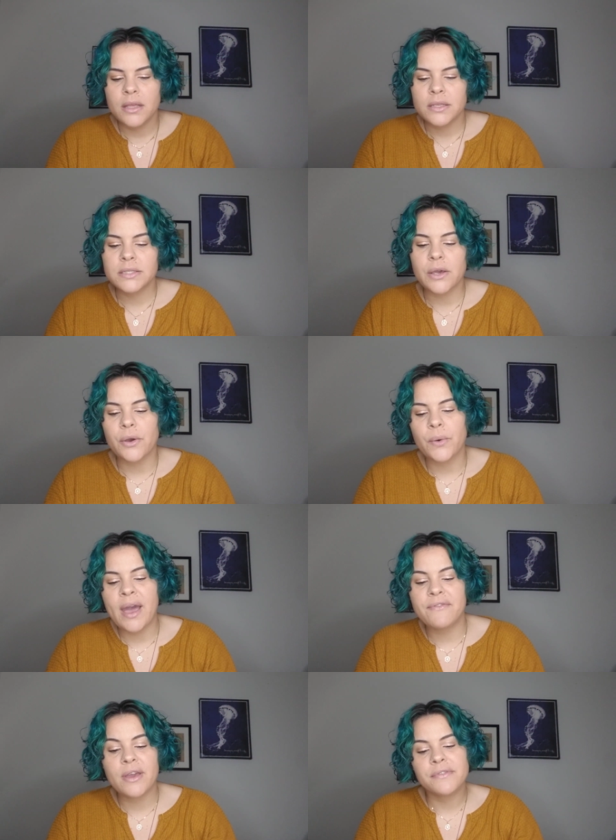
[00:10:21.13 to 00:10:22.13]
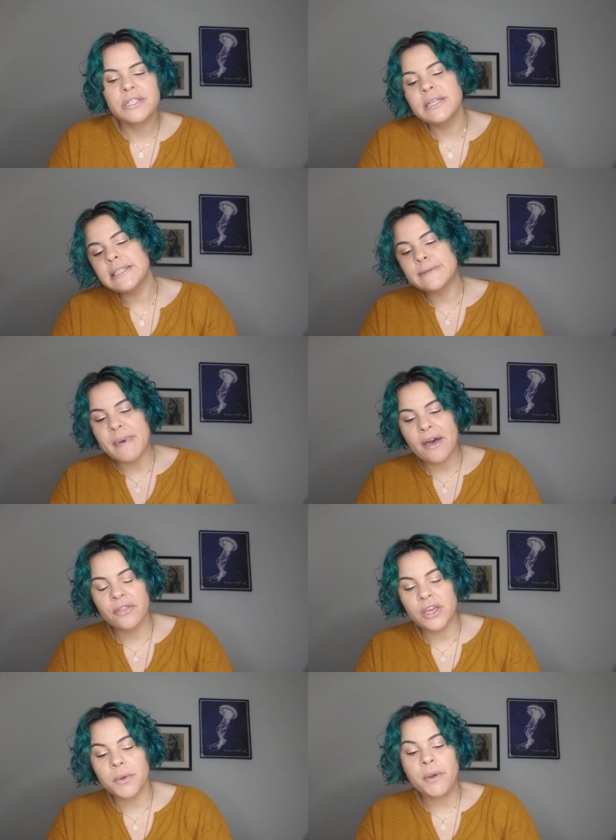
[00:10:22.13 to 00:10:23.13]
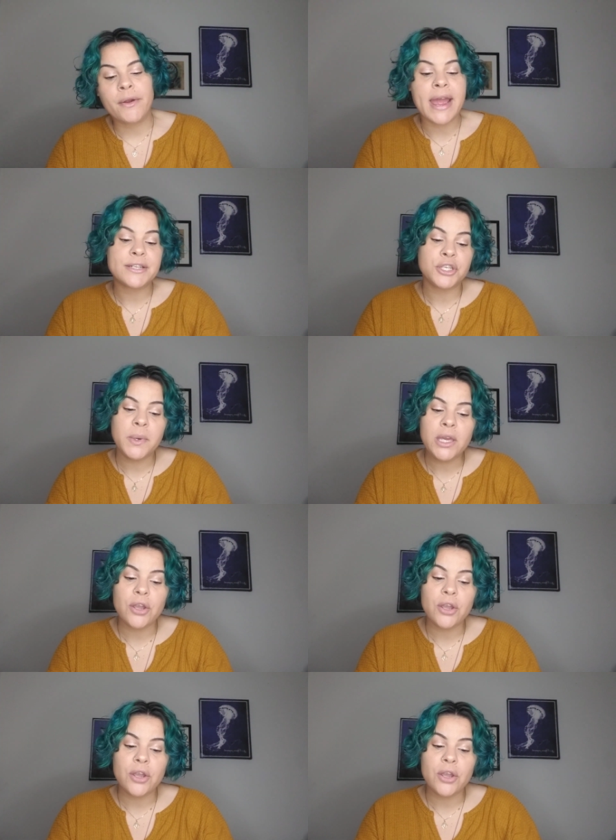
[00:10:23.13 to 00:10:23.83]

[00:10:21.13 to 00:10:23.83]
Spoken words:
So have you ever done a spell that you regret doing,